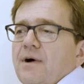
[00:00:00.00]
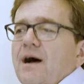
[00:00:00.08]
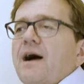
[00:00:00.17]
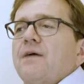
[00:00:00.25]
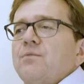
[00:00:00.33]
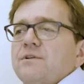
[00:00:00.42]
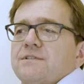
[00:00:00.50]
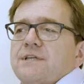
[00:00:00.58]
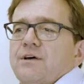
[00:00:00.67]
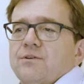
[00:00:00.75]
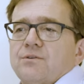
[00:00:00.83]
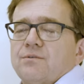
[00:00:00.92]
I would
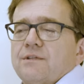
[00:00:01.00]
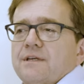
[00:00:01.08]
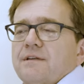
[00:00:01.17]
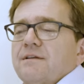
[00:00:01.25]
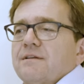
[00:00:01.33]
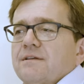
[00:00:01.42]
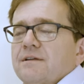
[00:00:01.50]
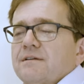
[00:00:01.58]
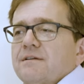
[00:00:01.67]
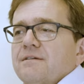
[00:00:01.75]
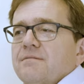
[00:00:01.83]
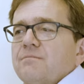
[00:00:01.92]
tell you
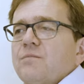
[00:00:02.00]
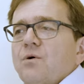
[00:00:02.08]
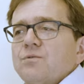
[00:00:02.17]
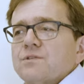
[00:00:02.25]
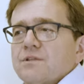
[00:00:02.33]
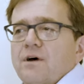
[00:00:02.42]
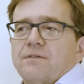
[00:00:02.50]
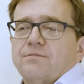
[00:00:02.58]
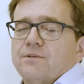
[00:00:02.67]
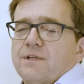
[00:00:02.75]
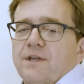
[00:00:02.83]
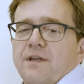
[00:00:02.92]
that most
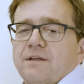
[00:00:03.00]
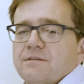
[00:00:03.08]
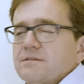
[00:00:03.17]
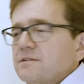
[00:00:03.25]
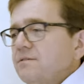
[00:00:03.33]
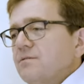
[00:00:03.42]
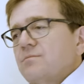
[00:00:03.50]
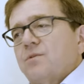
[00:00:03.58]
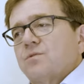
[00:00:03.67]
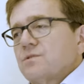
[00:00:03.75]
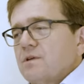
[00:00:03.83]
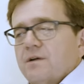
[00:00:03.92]
thoughtful Canadians, even
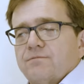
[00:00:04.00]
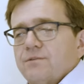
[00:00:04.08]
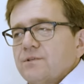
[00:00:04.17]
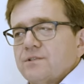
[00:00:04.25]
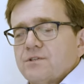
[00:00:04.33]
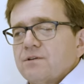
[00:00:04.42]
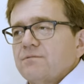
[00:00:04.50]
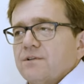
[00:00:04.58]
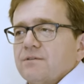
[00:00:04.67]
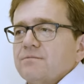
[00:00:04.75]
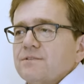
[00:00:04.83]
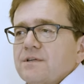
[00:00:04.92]
most thoughtful
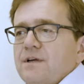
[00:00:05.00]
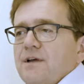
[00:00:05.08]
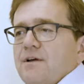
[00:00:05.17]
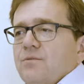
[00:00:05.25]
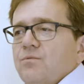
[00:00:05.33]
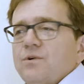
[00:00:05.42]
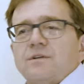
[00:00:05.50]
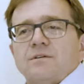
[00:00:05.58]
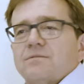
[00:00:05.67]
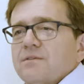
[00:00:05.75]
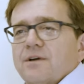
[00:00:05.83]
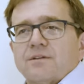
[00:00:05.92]
conservatives,
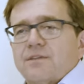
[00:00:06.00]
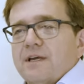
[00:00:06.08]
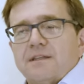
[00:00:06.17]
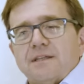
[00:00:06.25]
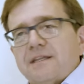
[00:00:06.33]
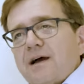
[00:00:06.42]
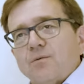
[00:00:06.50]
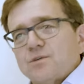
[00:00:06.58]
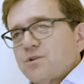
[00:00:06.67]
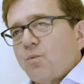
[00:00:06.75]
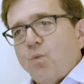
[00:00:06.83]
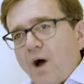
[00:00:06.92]
wouldn't think that
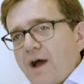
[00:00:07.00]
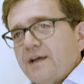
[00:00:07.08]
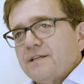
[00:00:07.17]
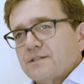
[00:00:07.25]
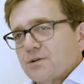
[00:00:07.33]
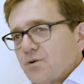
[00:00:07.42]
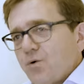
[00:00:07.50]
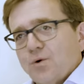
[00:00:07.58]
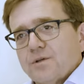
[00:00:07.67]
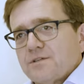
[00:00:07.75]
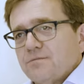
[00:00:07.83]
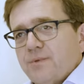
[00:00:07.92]
was a wise
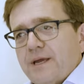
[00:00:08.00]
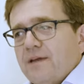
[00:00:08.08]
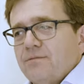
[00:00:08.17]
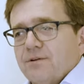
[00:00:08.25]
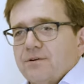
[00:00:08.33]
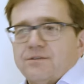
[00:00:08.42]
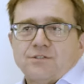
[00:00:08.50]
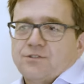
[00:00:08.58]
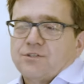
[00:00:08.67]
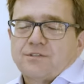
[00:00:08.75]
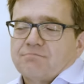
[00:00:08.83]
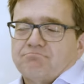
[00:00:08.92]
course of behavior. It's